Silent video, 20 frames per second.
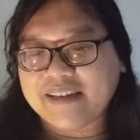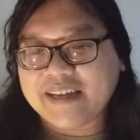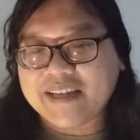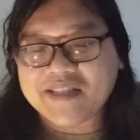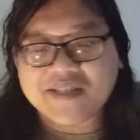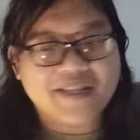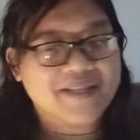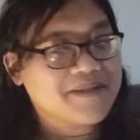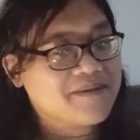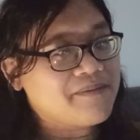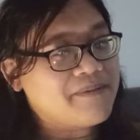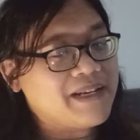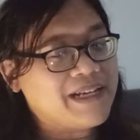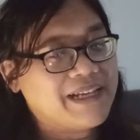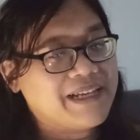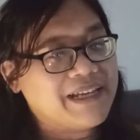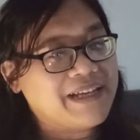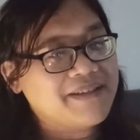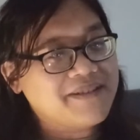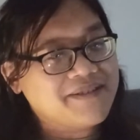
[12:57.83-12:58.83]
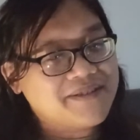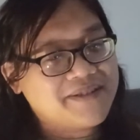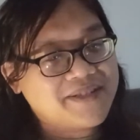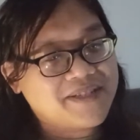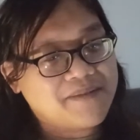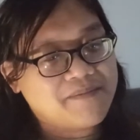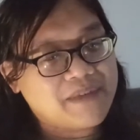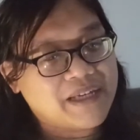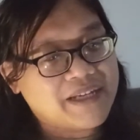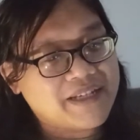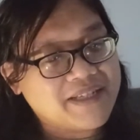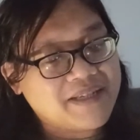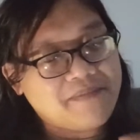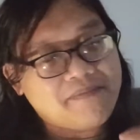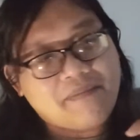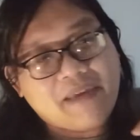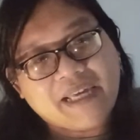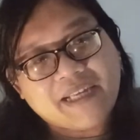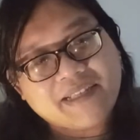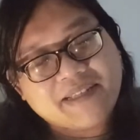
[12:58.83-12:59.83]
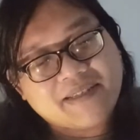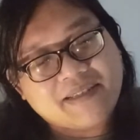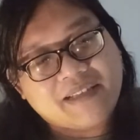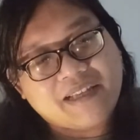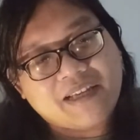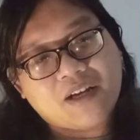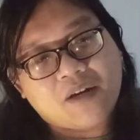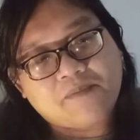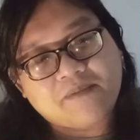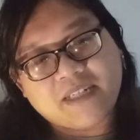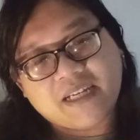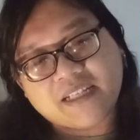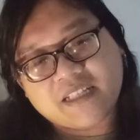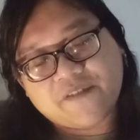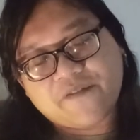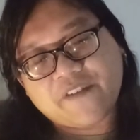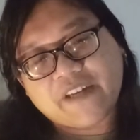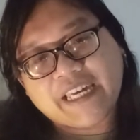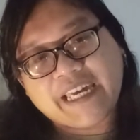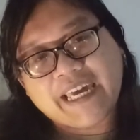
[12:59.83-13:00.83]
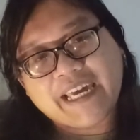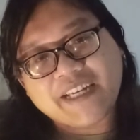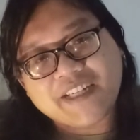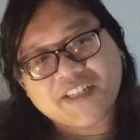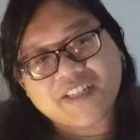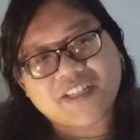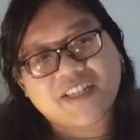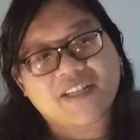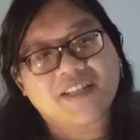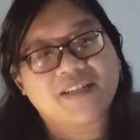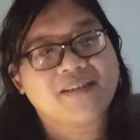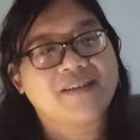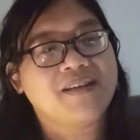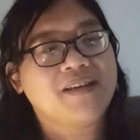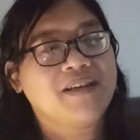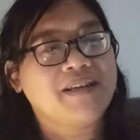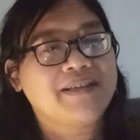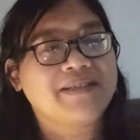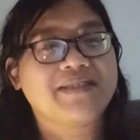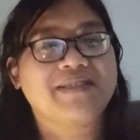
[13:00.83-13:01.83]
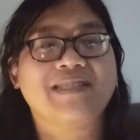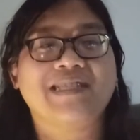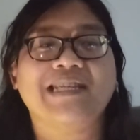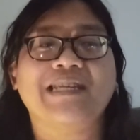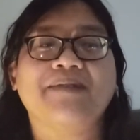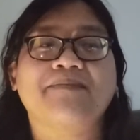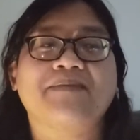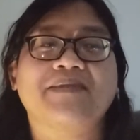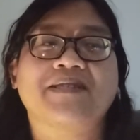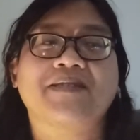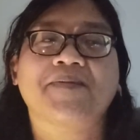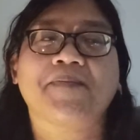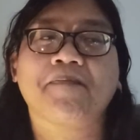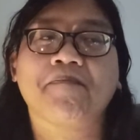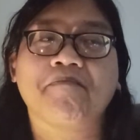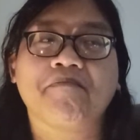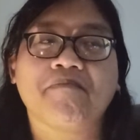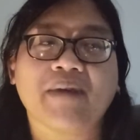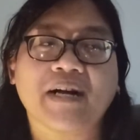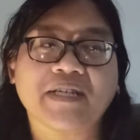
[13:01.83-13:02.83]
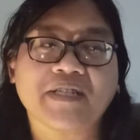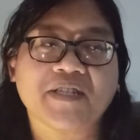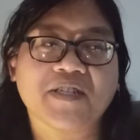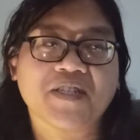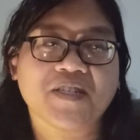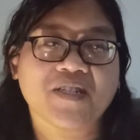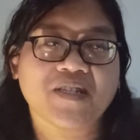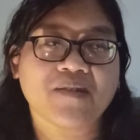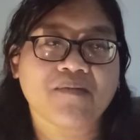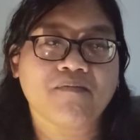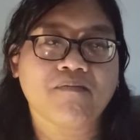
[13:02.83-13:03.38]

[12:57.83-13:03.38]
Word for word: it's just really interesting because it makes the objectification seems much